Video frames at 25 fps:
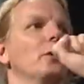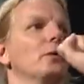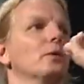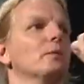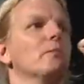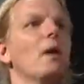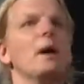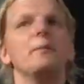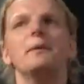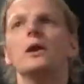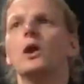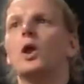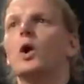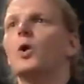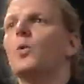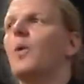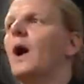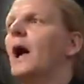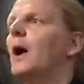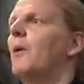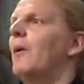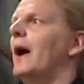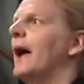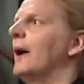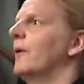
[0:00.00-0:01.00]
It might be a long
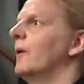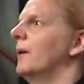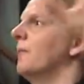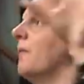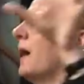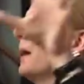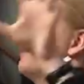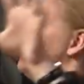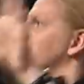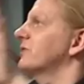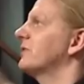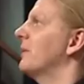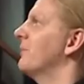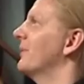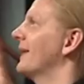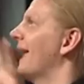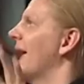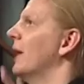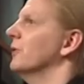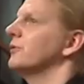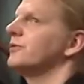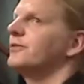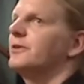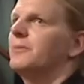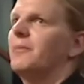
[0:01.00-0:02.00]
way away, or it might be something
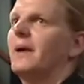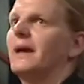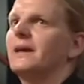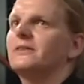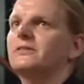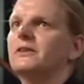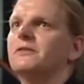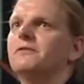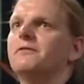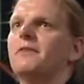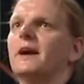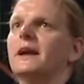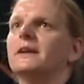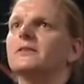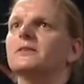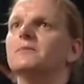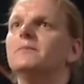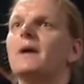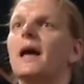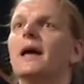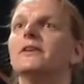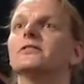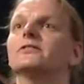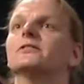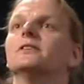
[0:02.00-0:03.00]
else that makes it faint.
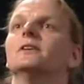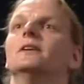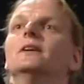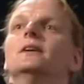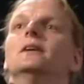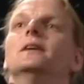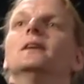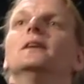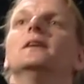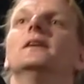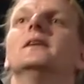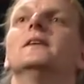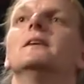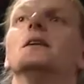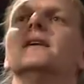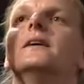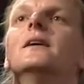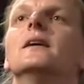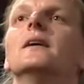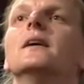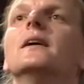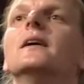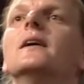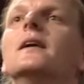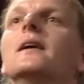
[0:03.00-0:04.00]
Yes?
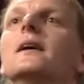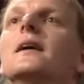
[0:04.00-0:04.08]
Um,